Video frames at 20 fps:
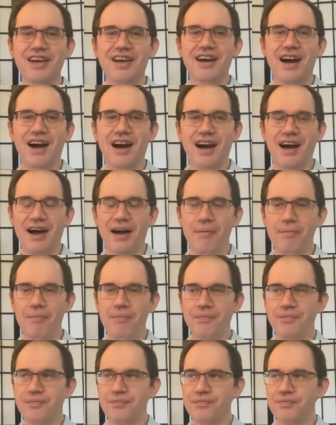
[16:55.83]

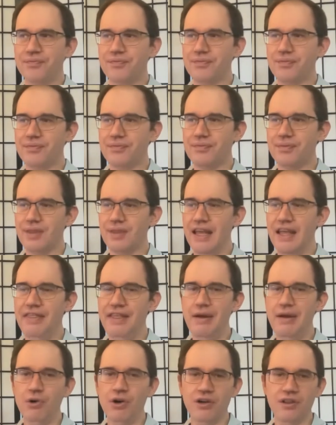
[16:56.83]
And
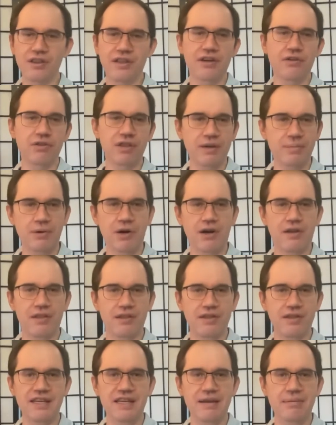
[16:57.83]
they weren't literally part of
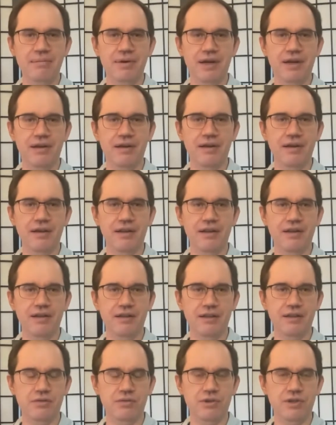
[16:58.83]
the team, but
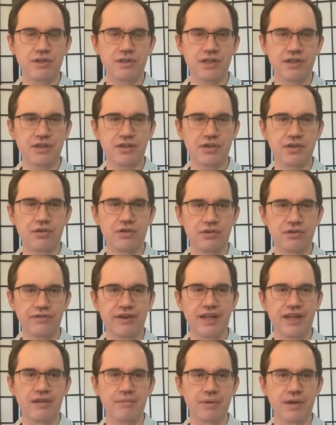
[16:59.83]
this was internal
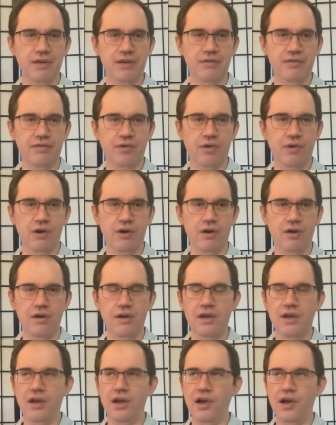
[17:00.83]
development for
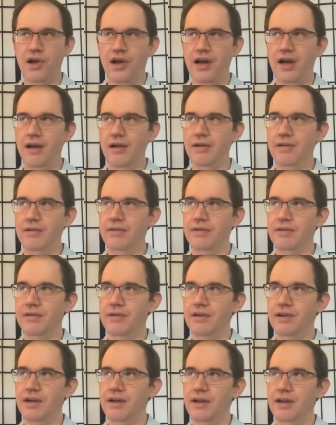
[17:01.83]
it
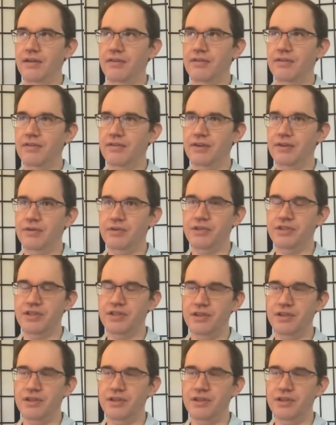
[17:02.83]
was the